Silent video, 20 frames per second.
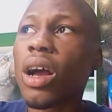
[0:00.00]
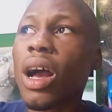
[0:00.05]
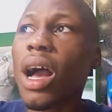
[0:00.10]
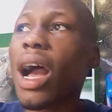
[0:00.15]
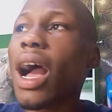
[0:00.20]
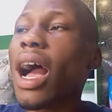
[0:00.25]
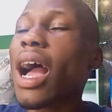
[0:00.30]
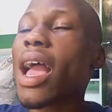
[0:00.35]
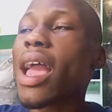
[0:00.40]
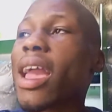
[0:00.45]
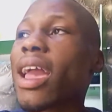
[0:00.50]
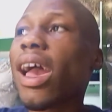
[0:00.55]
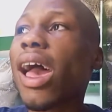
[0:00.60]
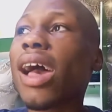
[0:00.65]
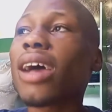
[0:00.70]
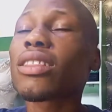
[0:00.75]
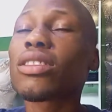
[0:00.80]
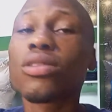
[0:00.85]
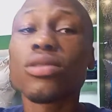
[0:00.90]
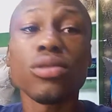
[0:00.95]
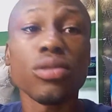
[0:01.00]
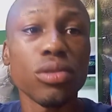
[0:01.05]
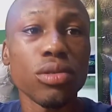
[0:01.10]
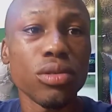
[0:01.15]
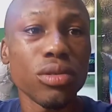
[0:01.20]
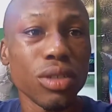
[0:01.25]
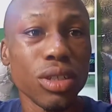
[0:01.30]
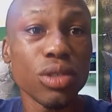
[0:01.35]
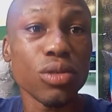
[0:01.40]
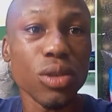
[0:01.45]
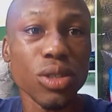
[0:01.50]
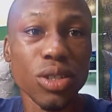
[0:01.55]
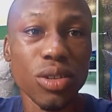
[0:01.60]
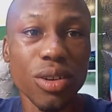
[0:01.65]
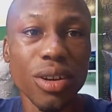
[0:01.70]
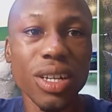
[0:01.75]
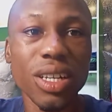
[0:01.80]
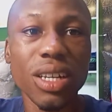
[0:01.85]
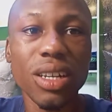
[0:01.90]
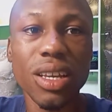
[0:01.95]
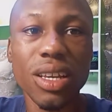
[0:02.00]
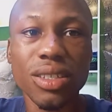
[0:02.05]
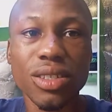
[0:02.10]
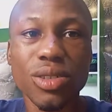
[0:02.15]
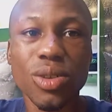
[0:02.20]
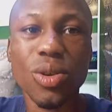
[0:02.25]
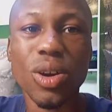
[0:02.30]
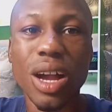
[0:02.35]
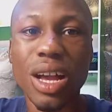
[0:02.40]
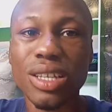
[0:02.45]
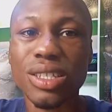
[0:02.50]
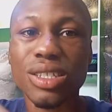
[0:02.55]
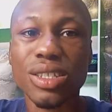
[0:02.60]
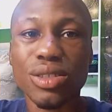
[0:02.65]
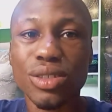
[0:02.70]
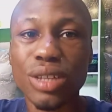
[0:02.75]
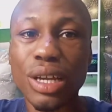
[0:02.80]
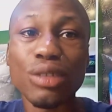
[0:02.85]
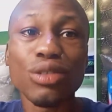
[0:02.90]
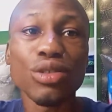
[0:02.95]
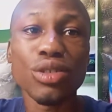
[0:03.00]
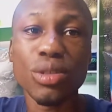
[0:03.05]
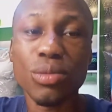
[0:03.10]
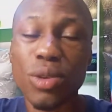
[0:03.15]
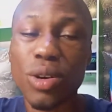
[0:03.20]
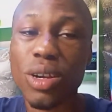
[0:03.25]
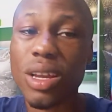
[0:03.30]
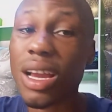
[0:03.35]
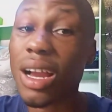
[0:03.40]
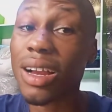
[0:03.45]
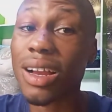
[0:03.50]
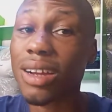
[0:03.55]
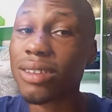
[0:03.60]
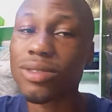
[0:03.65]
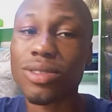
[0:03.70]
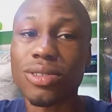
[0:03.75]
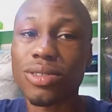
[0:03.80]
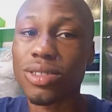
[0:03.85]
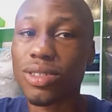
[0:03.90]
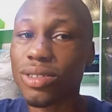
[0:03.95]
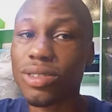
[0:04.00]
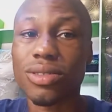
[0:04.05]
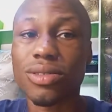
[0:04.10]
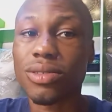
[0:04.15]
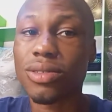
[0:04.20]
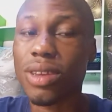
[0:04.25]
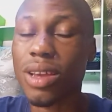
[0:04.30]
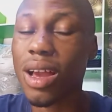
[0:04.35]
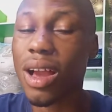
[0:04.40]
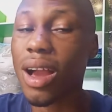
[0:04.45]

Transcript: I have to. It was already late, so I told him, okay, I can't continue today.